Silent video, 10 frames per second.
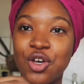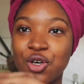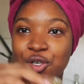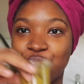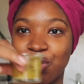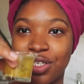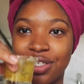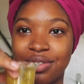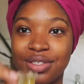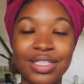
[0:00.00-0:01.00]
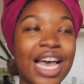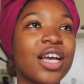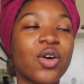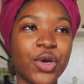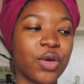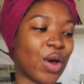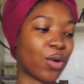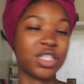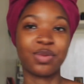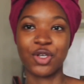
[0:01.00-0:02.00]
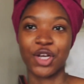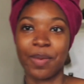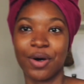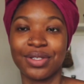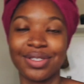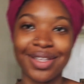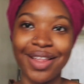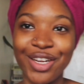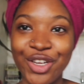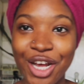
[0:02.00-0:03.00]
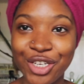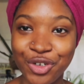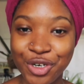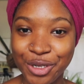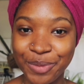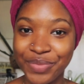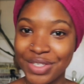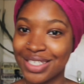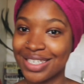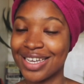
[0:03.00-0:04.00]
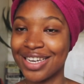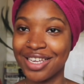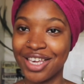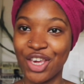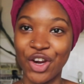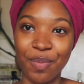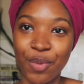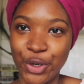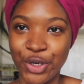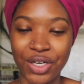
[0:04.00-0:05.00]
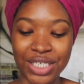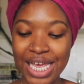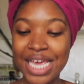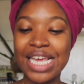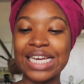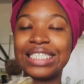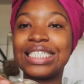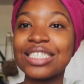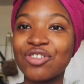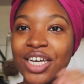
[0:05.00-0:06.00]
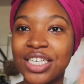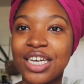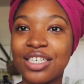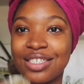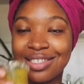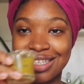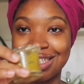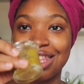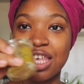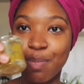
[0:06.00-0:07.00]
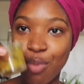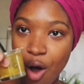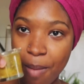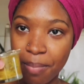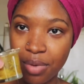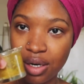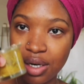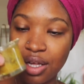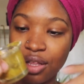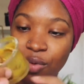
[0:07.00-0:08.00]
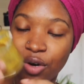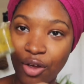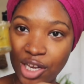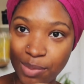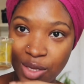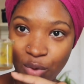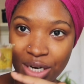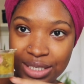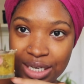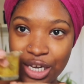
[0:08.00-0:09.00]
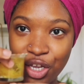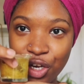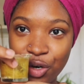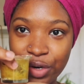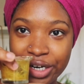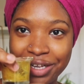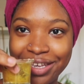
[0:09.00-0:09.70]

So we are going to be talking about natural skincare products. This right here is the bomb. Don't worry, I'll explain what is in here already.